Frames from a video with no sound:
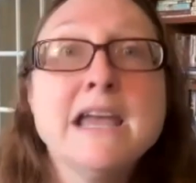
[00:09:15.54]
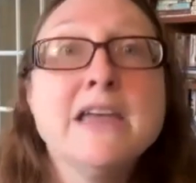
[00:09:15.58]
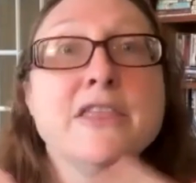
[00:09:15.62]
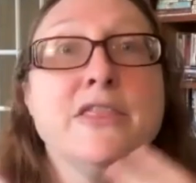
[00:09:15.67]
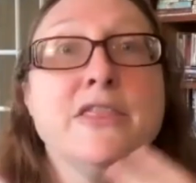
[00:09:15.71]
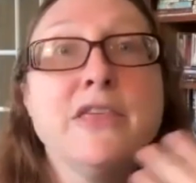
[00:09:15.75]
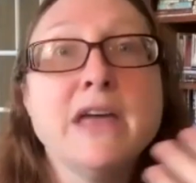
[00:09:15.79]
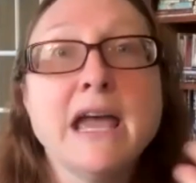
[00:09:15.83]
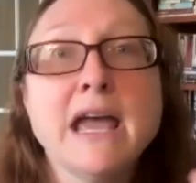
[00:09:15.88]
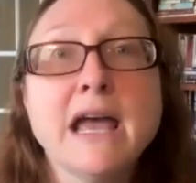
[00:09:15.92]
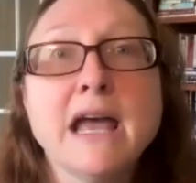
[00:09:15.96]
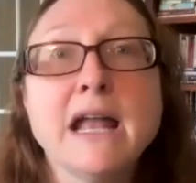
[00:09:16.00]

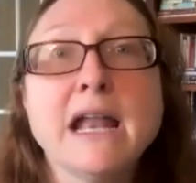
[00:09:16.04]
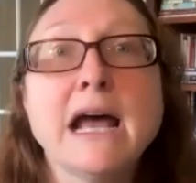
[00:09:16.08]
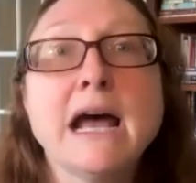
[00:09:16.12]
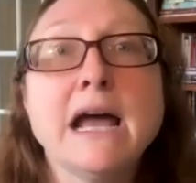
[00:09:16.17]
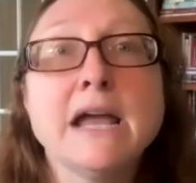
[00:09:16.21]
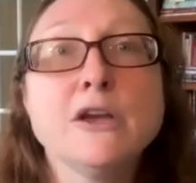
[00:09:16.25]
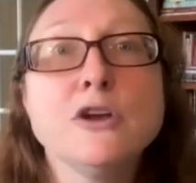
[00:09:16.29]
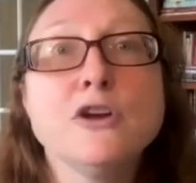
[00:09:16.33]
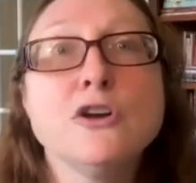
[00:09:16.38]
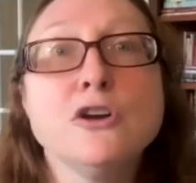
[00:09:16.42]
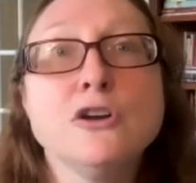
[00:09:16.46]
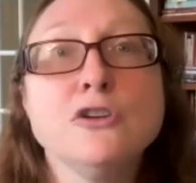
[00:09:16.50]
that
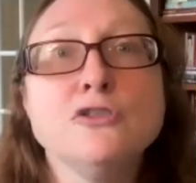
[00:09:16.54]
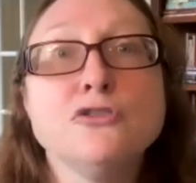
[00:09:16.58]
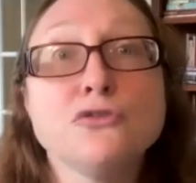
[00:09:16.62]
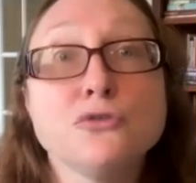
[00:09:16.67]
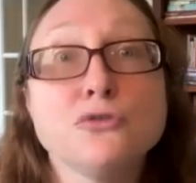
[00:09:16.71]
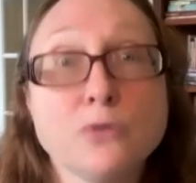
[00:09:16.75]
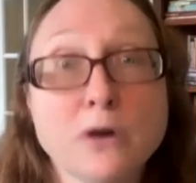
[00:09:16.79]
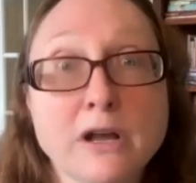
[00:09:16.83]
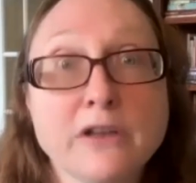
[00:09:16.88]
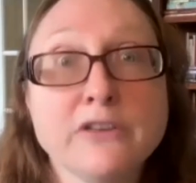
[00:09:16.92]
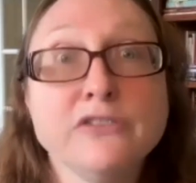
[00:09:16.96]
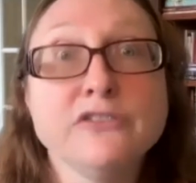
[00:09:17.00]
I could
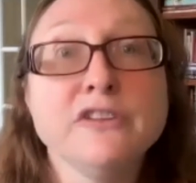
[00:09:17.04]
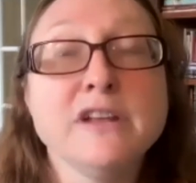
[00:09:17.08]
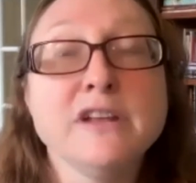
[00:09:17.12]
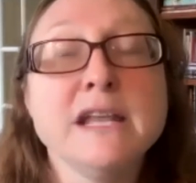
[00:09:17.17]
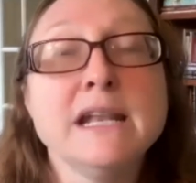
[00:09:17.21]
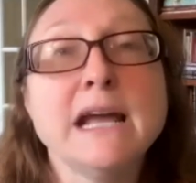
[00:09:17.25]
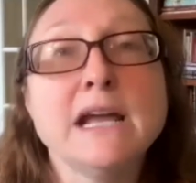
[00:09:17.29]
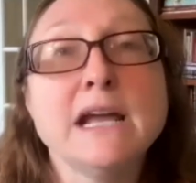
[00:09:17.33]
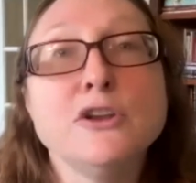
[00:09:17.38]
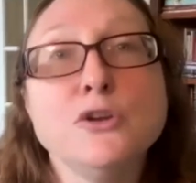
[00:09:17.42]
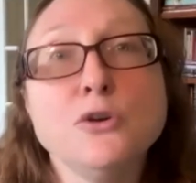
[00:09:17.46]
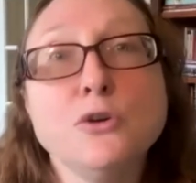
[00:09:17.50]
trust and
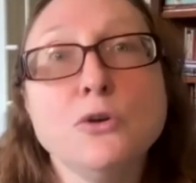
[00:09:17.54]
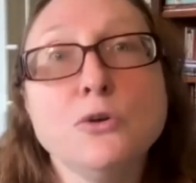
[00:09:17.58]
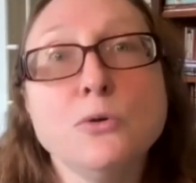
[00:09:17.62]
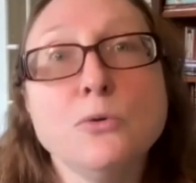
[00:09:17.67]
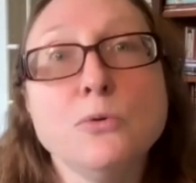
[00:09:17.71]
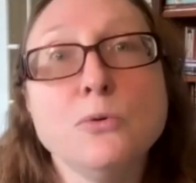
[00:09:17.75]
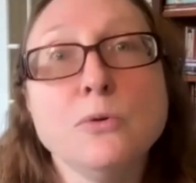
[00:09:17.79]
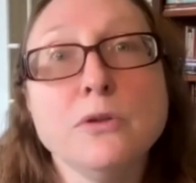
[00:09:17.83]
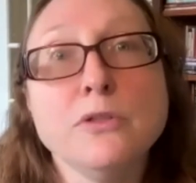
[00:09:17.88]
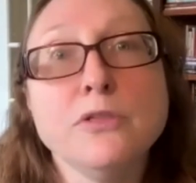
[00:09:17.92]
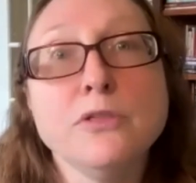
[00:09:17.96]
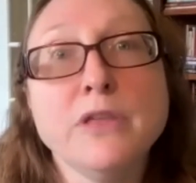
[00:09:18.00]
I
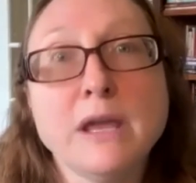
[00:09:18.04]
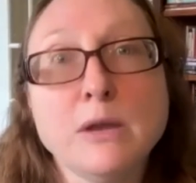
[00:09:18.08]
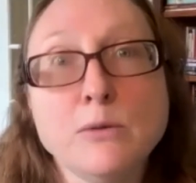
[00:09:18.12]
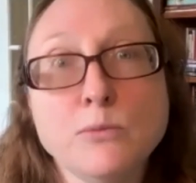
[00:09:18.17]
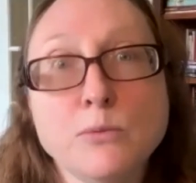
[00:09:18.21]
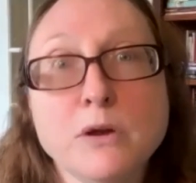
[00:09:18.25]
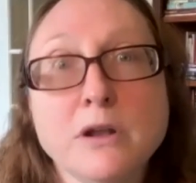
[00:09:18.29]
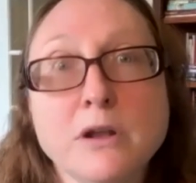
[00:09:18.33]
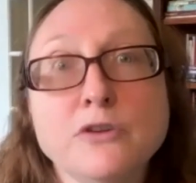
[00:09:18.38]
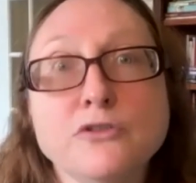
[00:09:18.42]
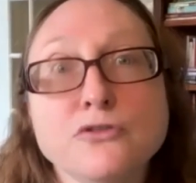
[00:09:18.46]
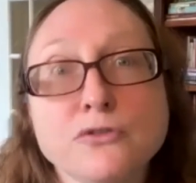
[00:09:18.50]
knew they
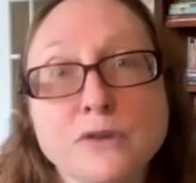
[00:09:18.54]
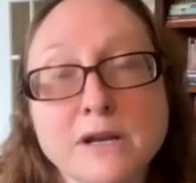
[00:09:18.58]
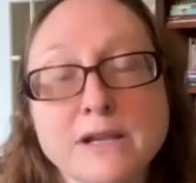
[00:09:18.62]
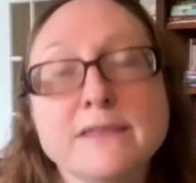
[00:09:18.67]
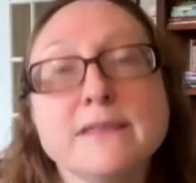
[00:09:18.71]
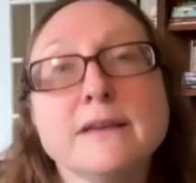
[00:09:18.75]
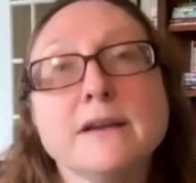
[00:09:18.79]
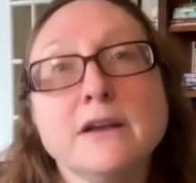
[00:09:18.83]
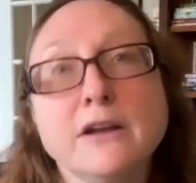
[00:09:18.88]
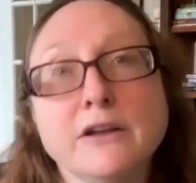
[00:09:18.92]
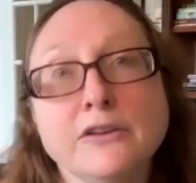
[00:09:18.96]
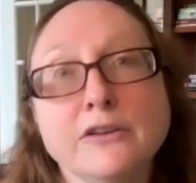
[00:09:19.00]
would treat
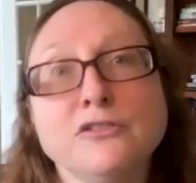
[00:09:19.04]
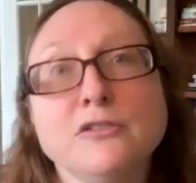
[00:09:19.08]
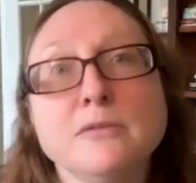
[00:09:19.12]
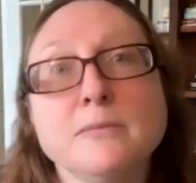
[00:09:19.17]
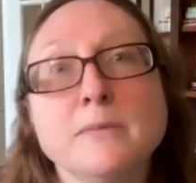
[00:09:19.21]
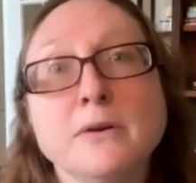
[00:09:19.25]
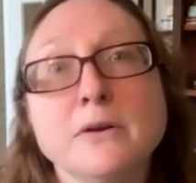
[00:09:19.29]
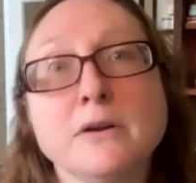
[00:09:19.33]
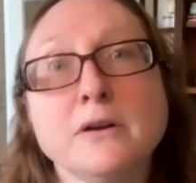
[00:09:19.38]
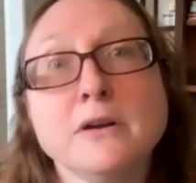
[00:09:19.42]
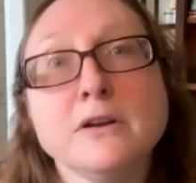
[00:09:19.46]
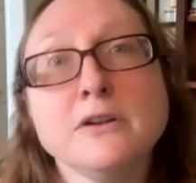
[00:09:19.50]
the
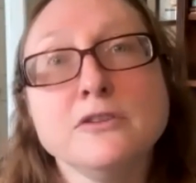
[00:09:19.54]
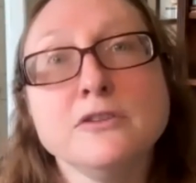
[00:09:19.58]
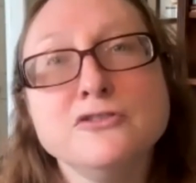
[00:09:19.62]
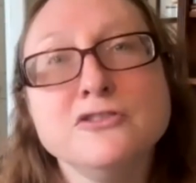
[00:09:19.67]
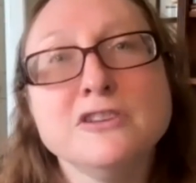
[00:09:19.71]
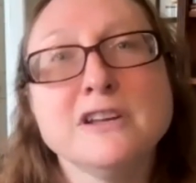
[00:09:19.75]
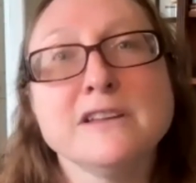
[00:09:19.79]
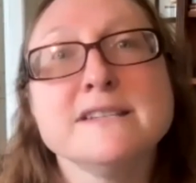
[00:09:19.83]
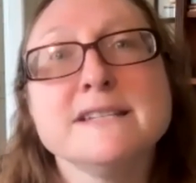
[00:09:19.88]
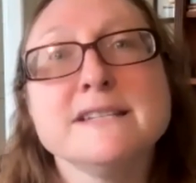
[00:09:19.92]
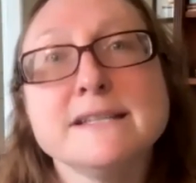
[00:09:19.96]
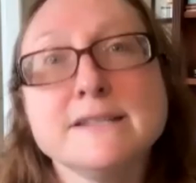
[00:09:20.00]
customer
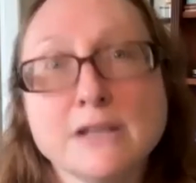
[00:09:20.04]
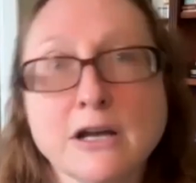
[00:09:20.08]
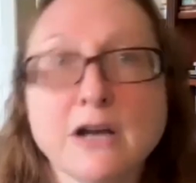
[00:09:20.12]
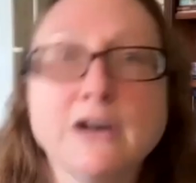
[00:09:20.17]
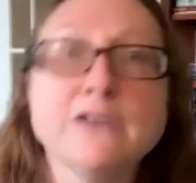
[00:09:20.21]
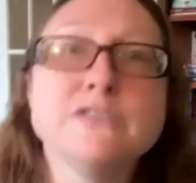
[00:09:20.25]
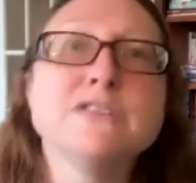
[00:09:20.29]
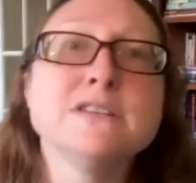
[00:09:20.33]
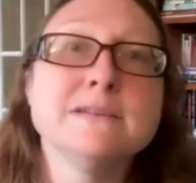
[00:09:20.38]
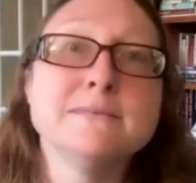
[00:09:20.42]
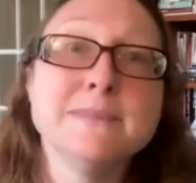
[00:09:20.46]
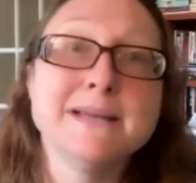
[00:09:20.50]
just as
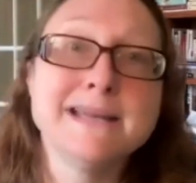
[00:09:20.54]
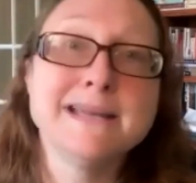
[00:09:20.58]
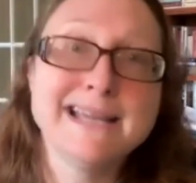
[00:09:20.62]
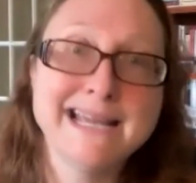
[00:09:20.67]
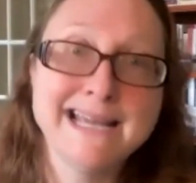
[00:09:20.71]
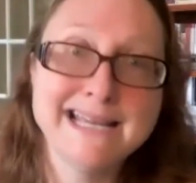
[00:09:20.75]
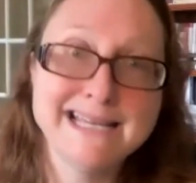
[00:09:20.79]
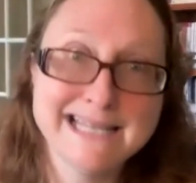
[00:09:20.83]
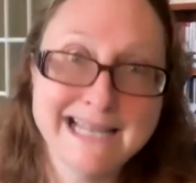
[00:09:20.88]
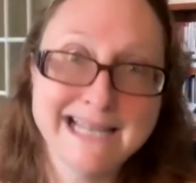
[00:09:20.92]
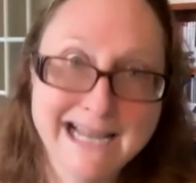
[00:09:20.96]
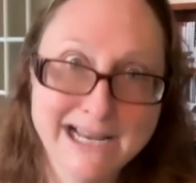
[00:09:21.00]
awesome
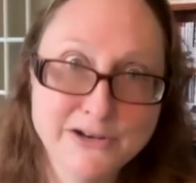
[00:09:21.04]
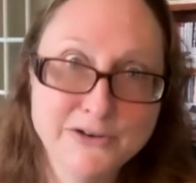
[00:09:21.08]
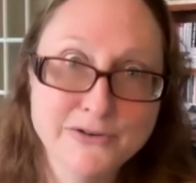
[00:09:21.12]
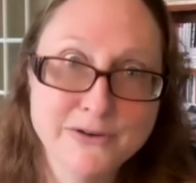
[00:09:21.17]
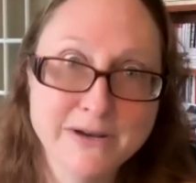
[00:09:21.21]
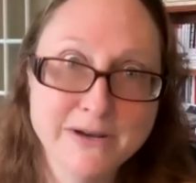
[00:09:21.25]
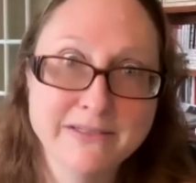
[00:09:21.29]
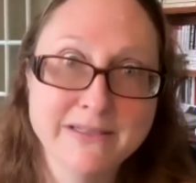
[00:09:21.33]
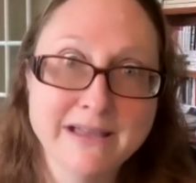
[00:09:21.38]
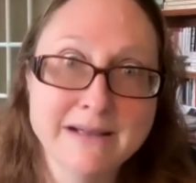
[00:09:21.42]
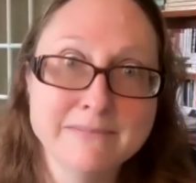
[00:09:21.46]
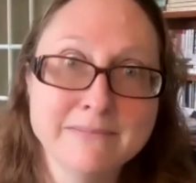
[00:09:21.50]
as I
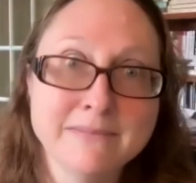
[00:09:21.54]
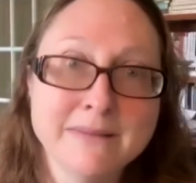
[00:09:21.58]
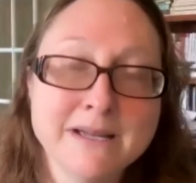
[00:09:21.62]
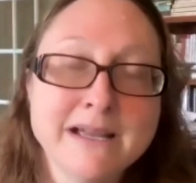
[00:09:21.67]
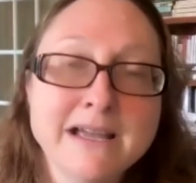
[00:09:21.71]
treat them.